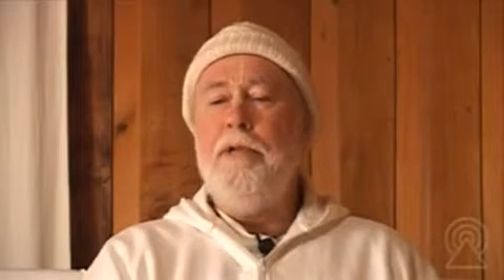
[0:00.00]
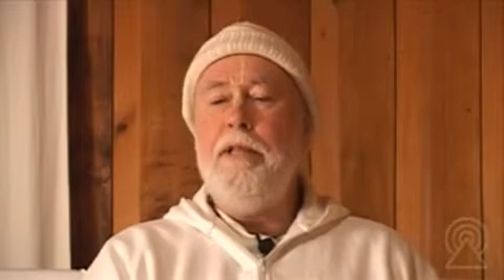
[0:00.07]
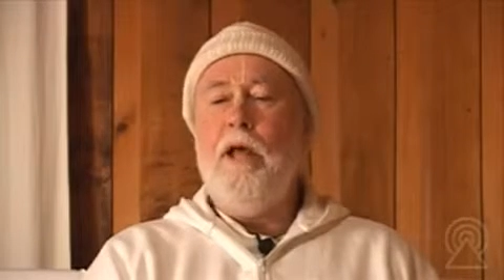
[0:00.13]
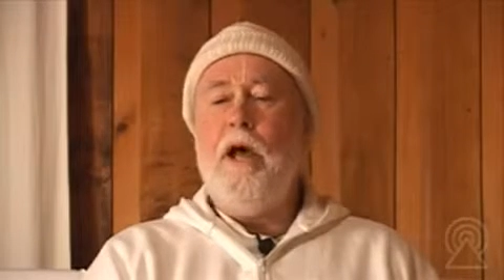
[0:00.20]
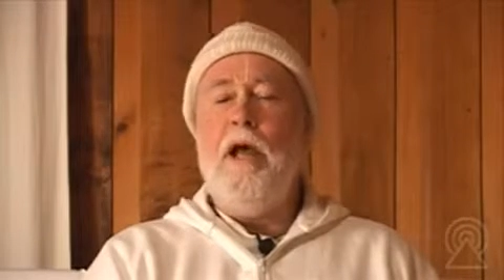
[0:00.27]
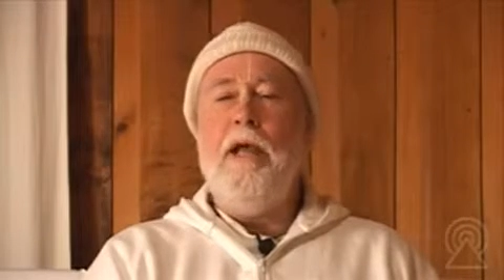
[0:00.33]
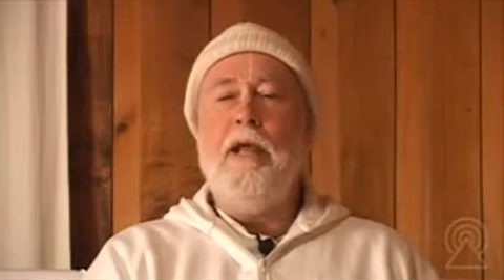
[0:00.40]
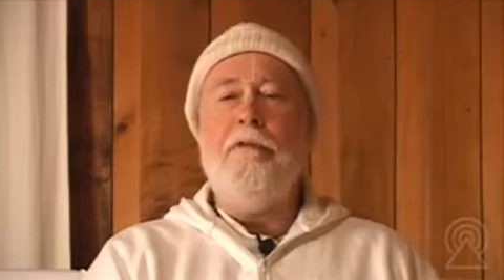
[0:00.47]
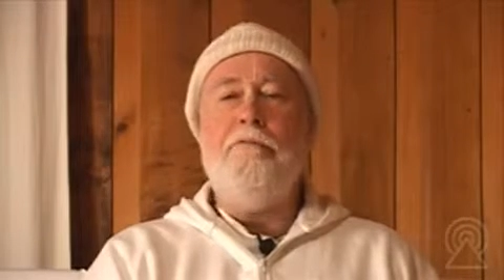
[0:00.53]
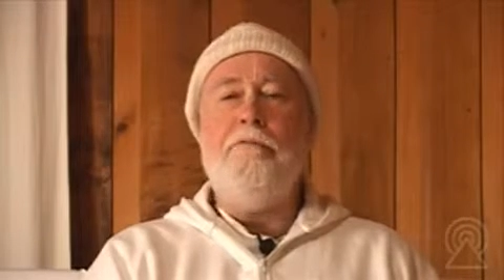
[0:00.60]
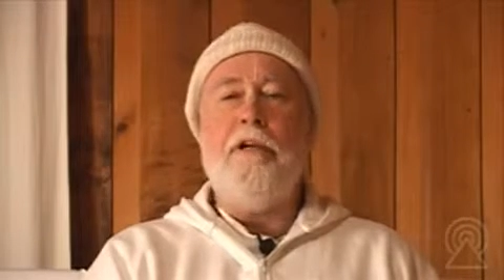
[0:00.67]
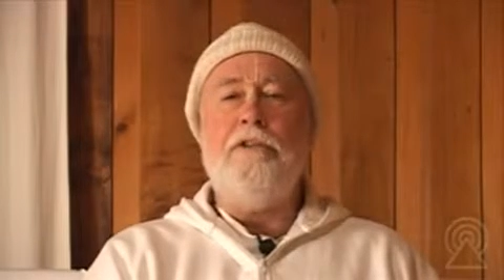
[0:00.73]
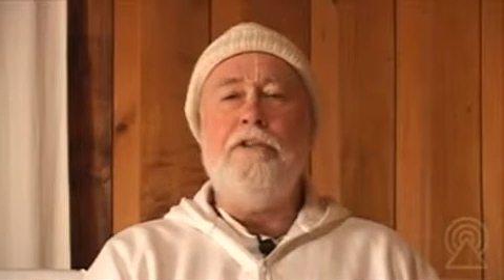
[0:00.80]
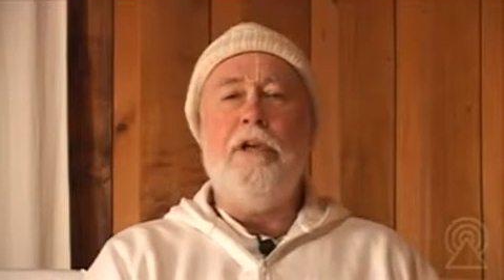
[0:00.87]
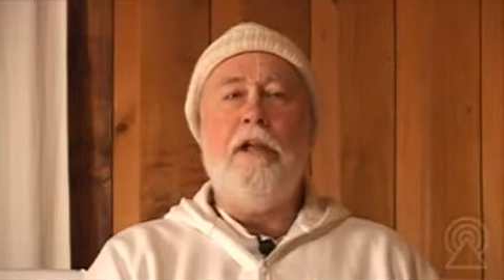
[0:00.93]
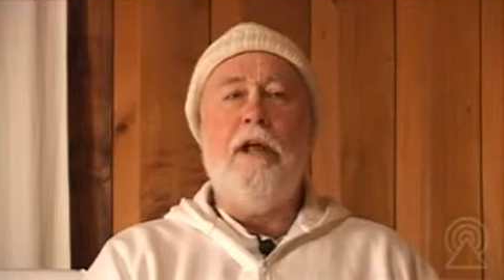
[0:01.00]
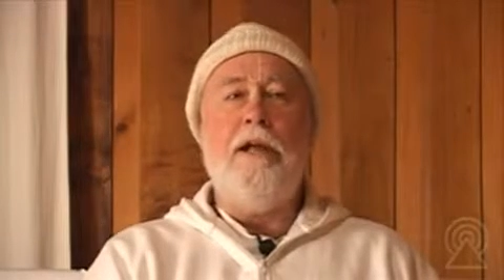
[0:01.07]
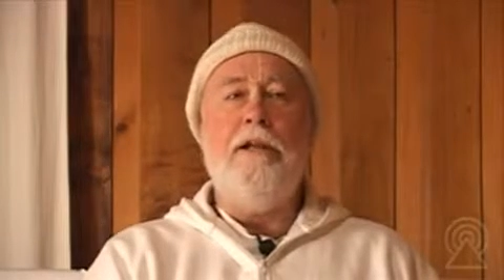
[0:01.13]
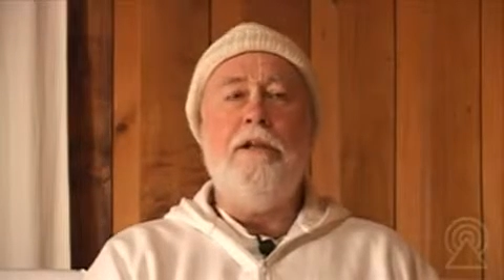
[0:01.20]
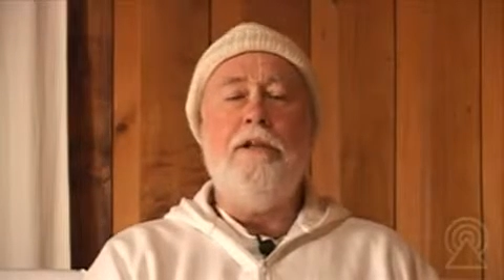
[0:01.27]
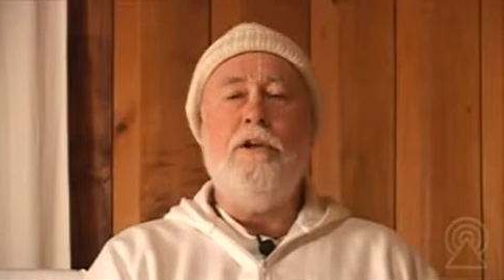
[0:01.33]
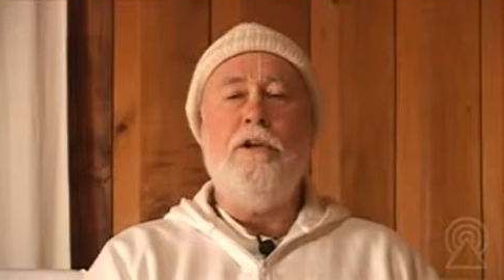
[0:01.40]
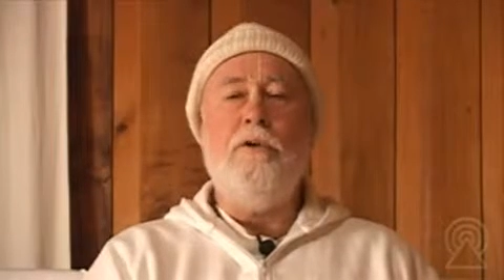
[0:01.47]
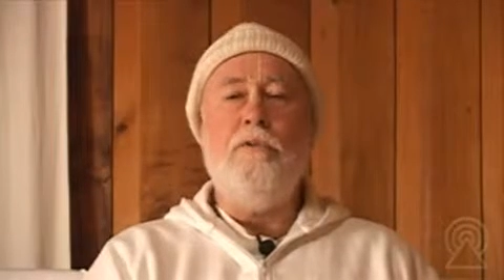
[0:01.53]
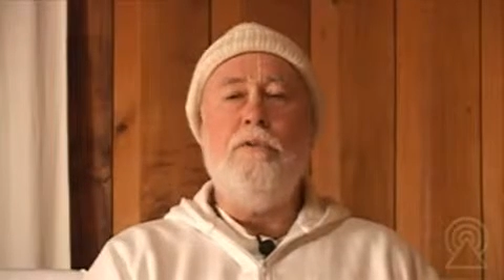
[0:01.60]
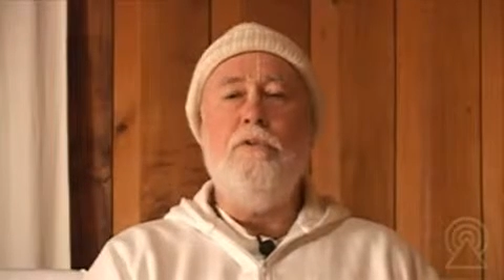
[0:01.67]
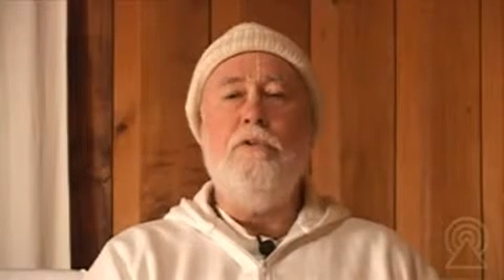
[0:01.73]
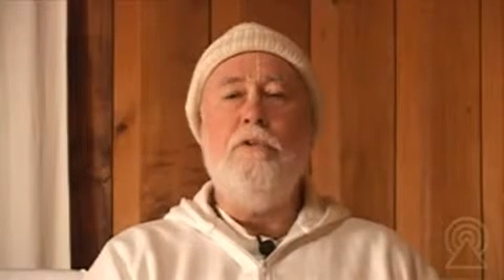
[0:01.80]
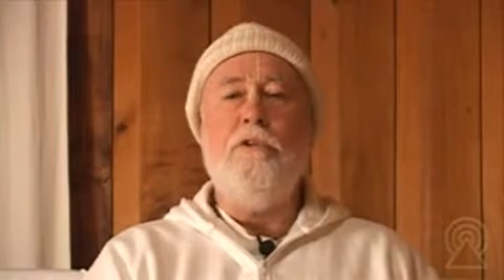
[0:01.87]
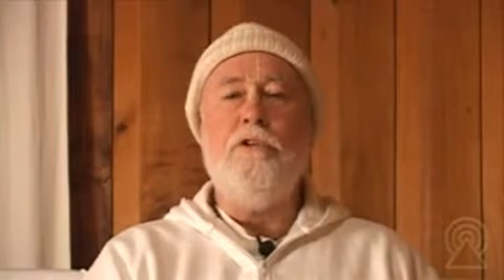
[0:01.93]
be lying if I said I didn't go
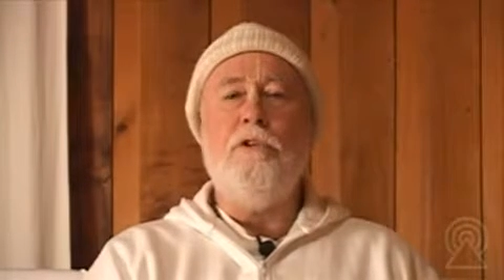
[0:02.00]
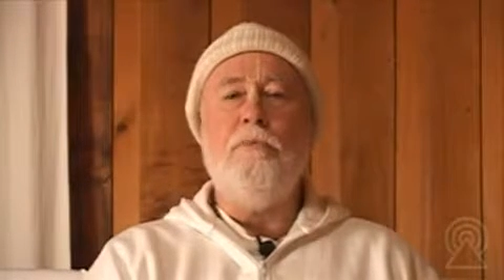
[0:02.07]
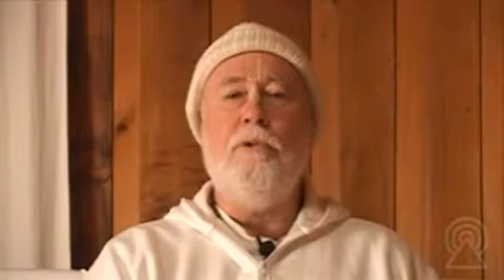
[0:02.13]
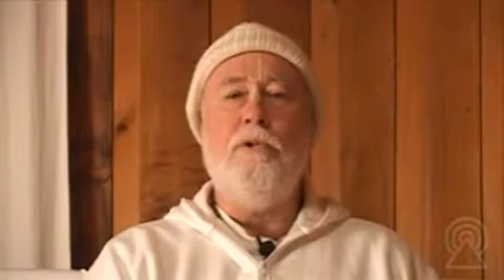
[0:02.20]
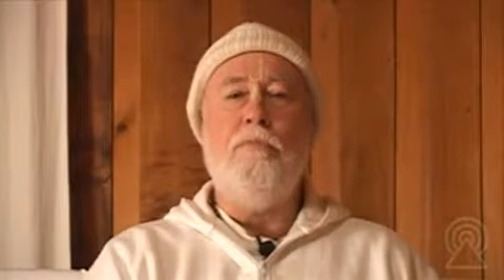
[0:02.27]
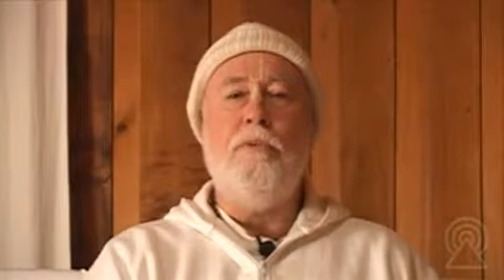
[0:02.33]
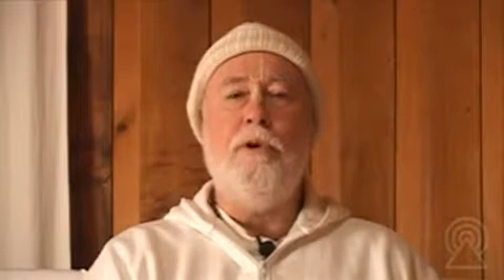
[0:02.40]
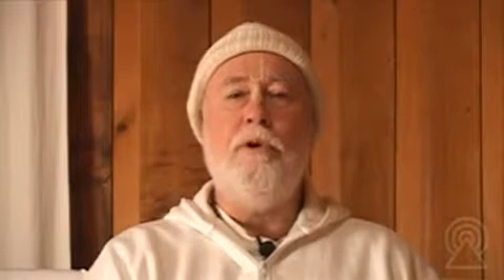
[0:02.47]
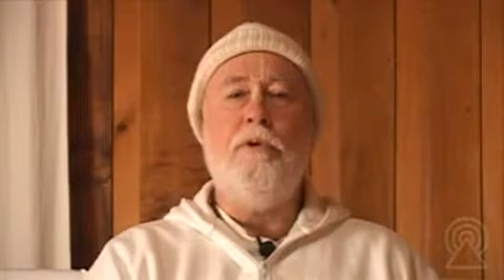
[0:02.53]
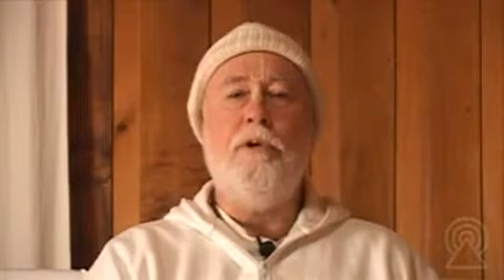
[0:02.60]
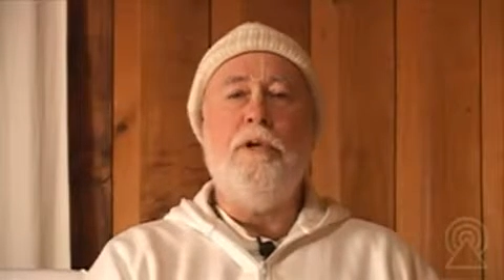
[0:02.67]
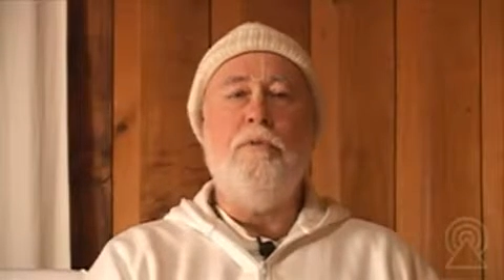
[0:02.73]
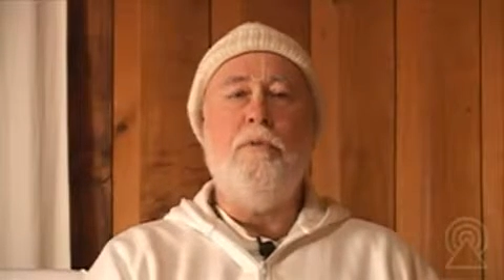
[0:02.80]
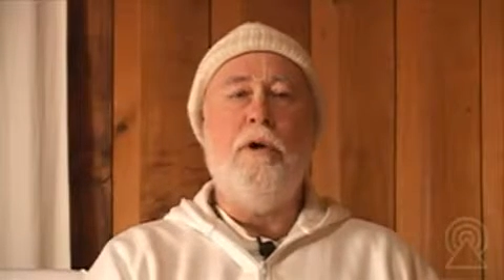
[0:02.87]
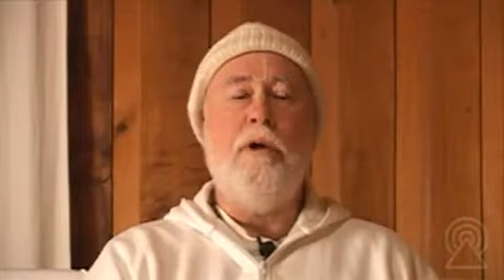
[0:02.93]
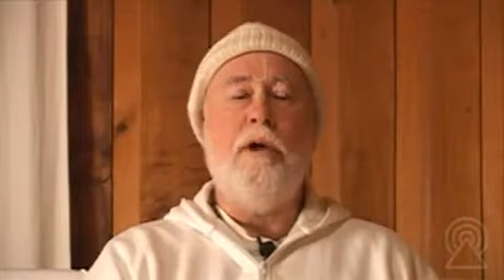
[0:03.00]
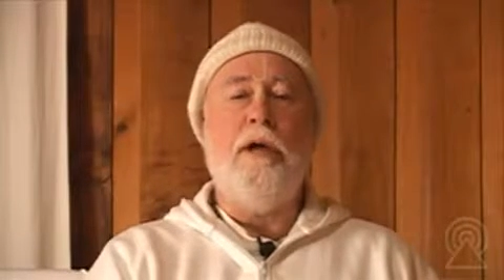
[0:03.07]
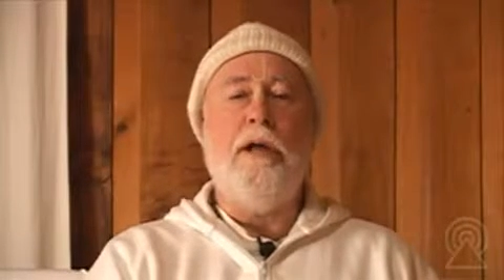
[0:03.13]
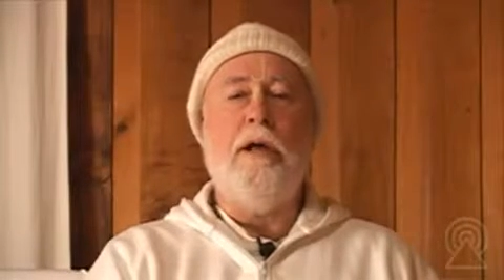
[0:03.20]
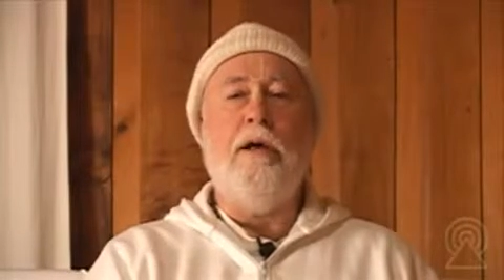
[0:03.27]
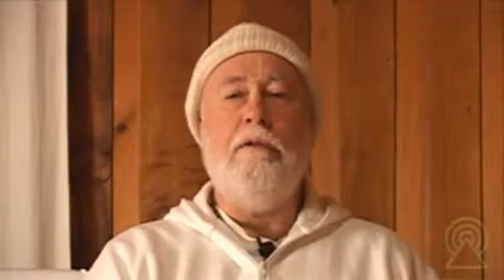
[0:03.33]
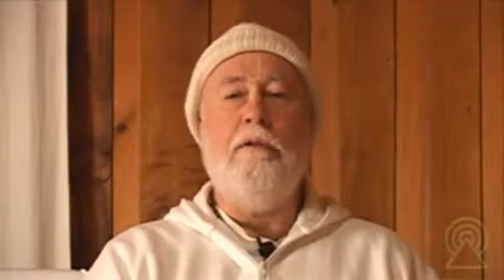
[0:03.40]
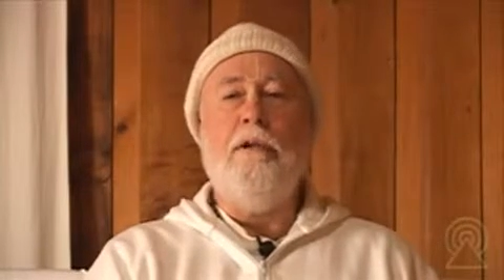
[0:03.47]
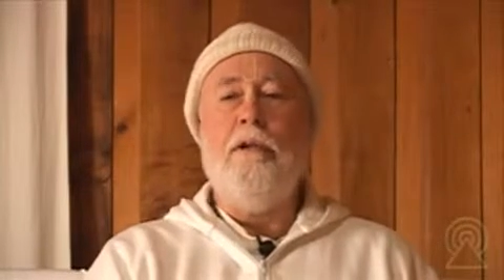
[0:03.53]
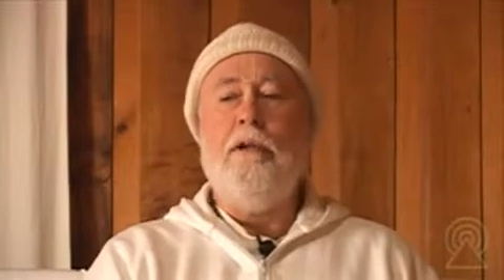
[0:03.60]
through a similar period where I got